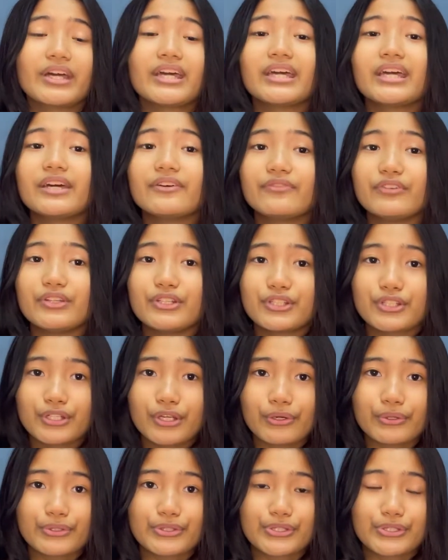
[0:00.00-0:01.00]
if he
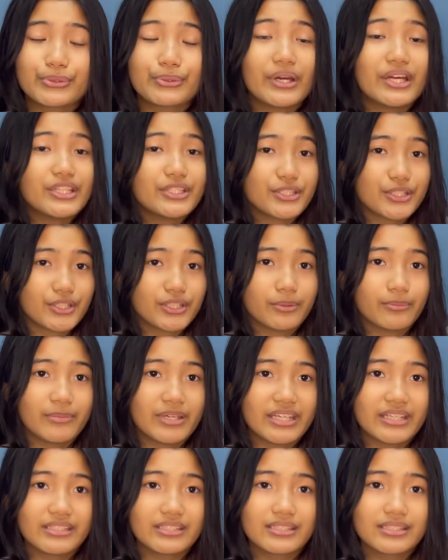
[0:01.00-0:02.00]
chose to enter the
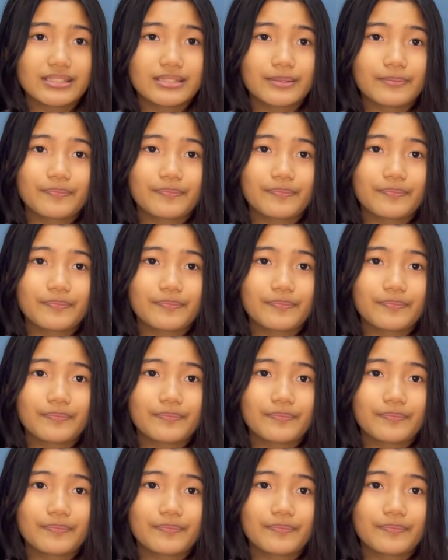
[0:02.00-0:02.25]
maze.